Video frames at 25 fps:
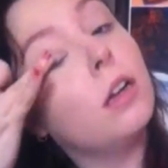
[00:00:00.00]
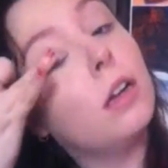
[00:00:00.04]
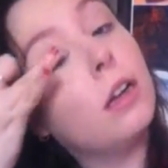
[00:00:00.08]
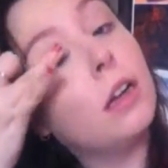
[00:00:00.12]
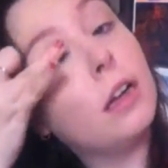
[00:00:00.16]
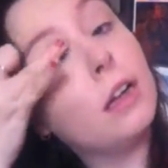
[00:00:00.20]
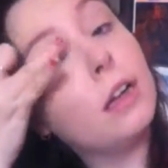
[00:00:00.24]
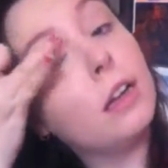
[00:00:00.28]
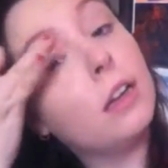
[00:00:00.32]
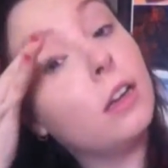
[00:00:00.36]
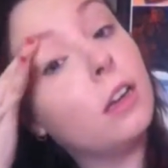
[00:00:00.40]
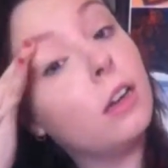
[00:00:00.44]

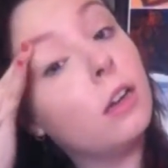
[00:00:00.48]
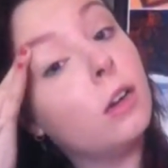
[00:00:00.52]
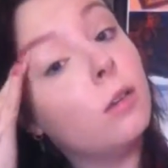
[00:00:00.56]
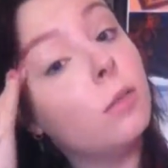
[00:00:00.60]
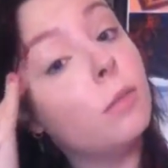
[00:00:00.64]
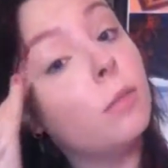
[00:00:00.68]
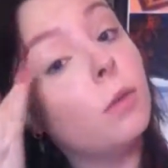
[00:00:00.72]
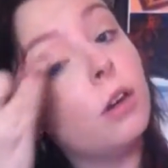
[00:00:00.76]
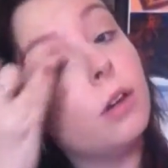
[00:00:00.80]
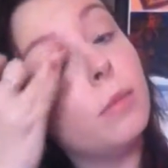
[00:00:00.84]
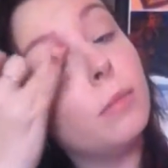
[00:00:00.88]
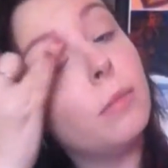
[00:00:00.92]
And you're going to
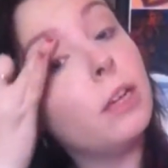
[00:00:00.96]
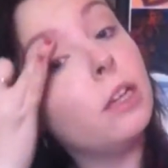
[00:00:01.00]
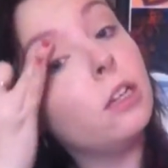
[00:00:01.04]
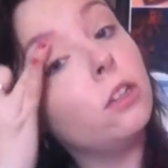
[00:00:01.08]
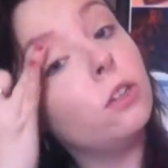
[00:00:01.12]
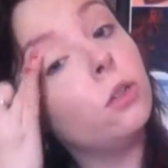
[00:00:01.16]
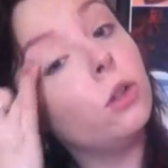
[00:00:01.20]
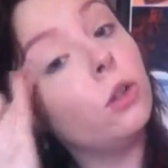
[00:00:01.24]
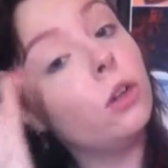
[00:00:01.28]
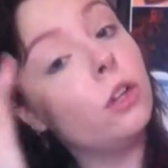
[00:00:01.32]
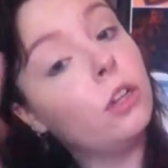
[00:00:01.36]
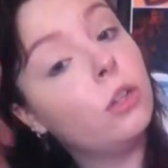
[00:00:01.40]
want to make
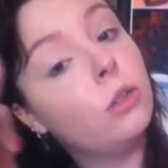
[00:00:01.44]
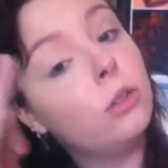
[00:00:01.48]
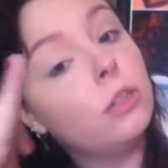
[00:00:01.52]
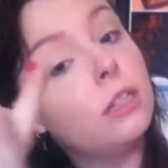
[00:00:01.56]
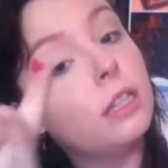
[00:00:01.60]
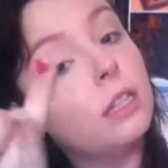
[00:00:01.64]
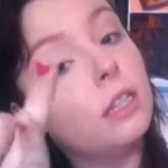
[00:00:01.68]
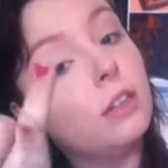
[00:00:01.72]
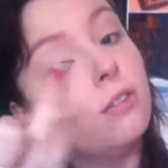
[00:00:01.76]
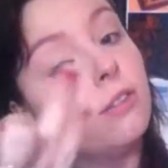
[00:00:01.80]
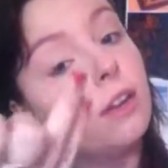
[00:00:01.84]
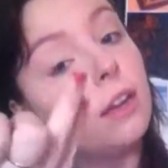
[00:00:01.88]
sure you use
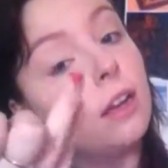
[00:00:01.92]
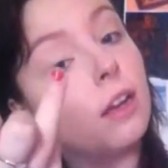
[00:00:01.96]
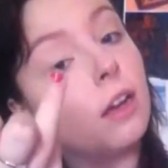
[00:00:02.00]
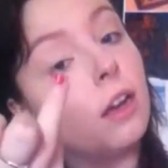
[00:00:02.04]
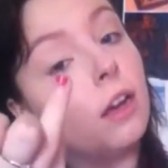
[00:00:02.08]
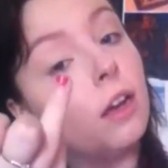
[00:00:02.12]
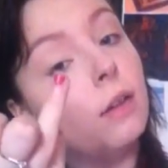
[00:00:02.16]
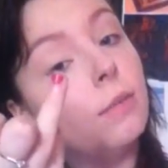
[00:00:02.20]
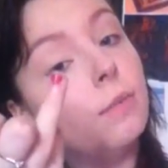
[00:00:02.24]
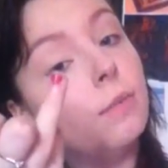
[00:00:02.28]
this finger,